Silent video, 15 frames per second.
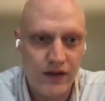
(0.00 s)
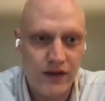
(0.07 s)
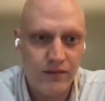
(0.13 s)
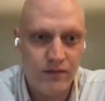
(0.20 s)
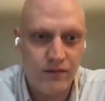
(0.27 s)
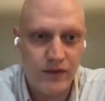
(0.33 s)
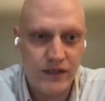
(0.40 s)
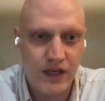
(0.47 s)
The
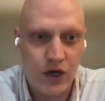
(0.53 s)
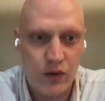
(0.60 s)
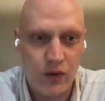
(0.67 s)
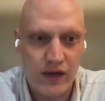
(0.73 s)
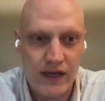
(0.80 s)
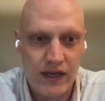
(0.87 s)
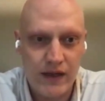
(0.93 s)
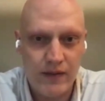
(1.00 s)

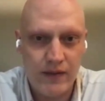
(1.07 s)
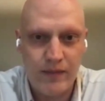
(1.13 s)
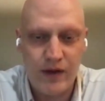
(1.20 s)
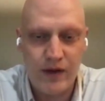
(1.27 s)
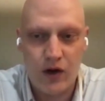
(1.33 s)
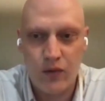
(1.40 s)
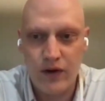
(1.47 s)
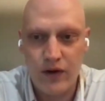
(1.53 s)
DOE
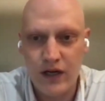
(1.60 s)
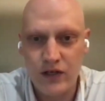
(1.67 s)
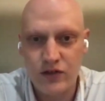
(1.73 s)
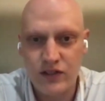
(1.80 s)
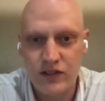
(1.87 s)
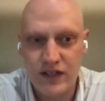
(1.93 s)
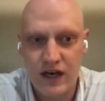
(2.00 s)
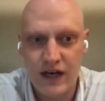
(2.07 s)
PR
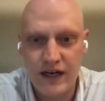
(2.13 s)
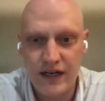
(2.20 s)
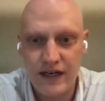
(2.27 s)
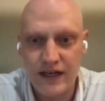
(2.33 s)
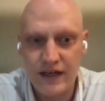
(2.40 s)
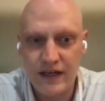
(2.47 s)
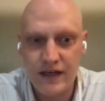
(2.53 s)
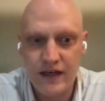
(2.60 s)
100
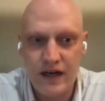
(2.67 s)
study,